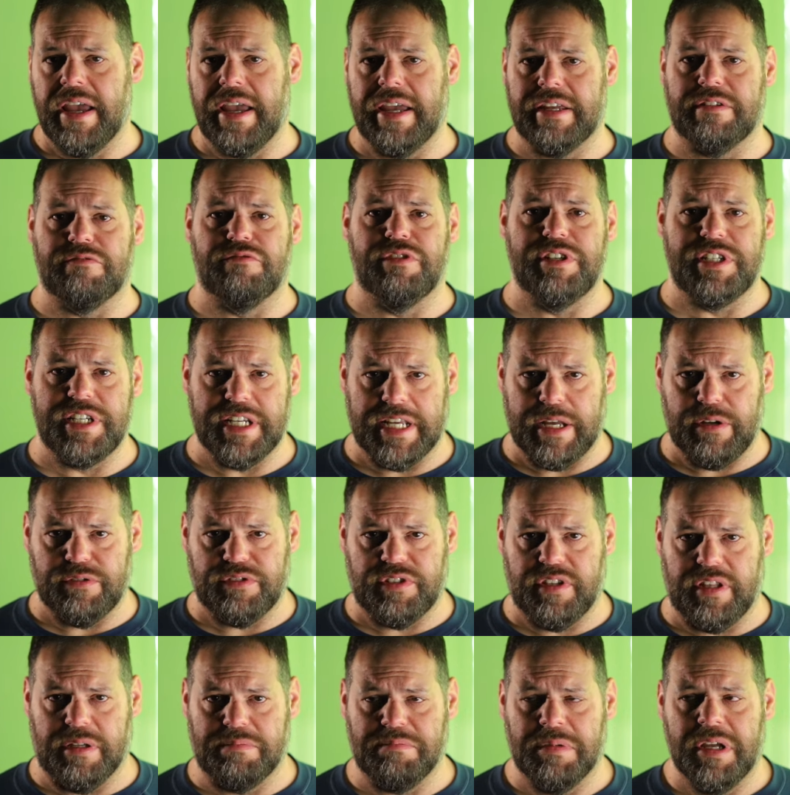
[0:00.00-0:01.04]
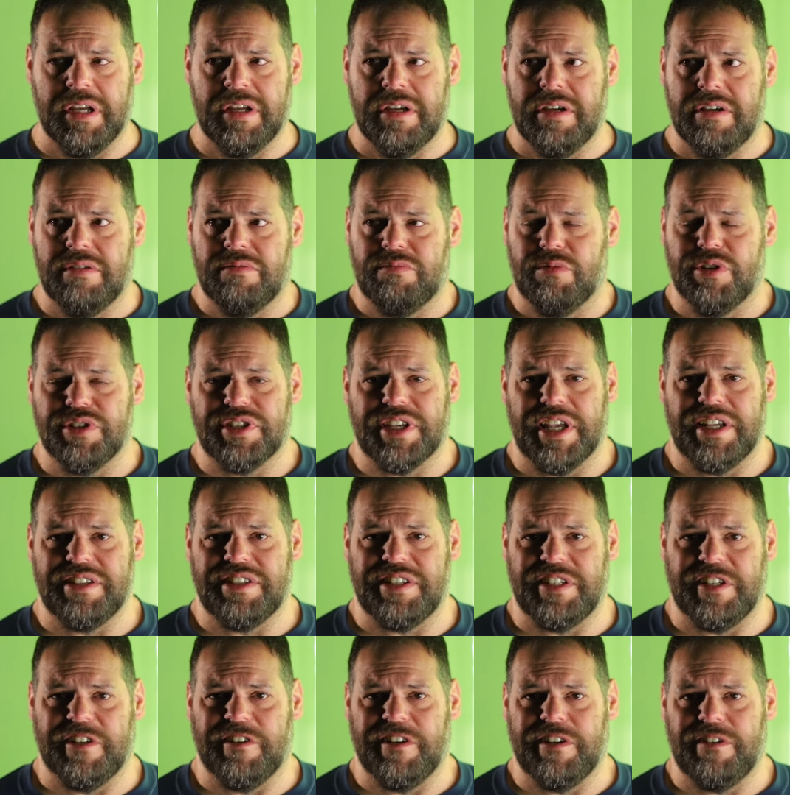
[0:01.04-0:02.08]
and reaching out to them. Worst case
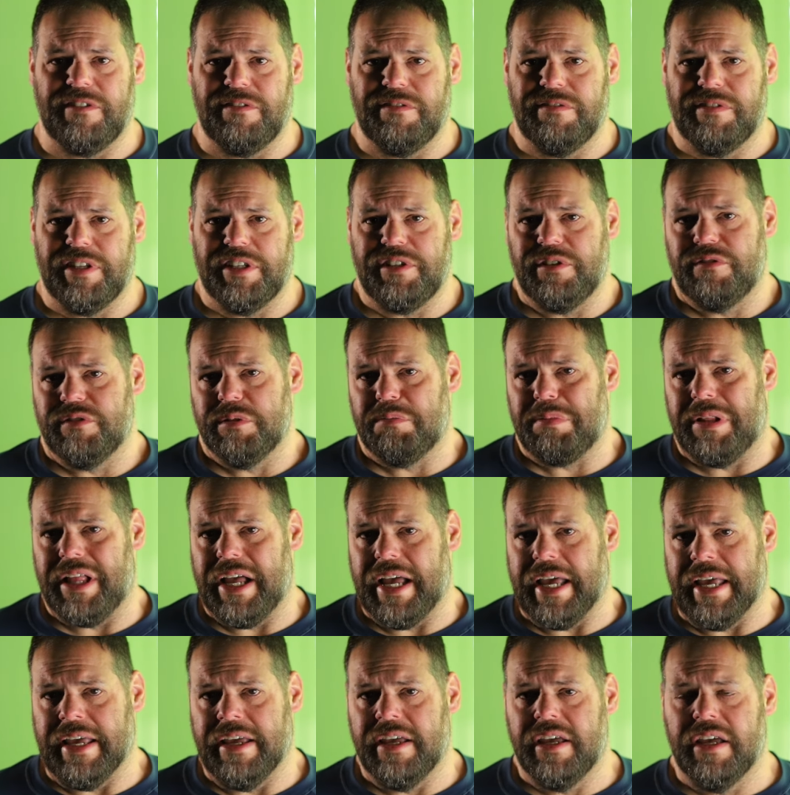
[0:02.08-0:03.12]
scenario, they don't reply.